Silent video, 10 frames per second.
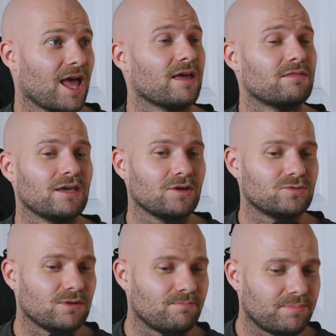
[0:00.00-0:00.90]
And I think it
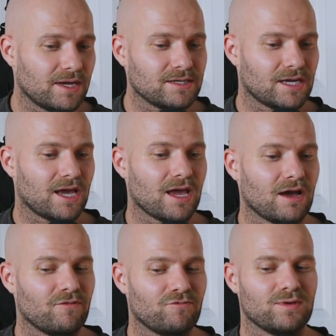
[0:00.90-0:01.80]
was a big day
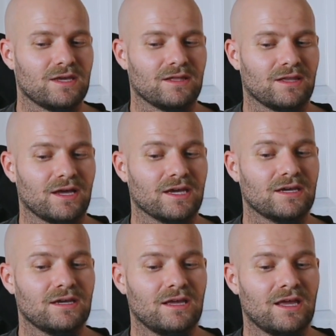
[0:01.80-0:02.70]
of being like,